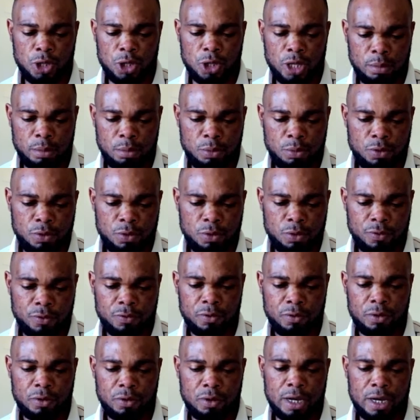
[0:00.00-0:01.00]

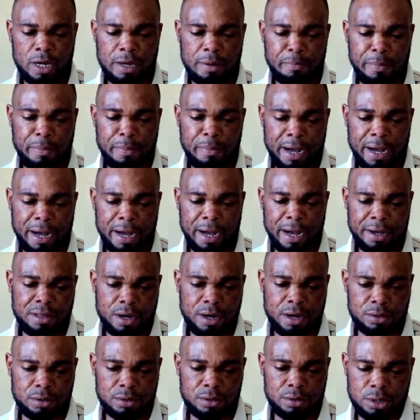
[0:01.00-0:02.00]
photos. So I
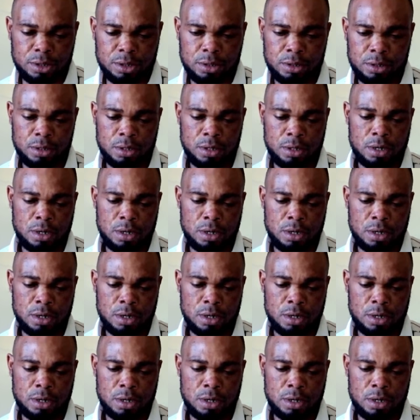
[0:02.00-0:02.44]
can actually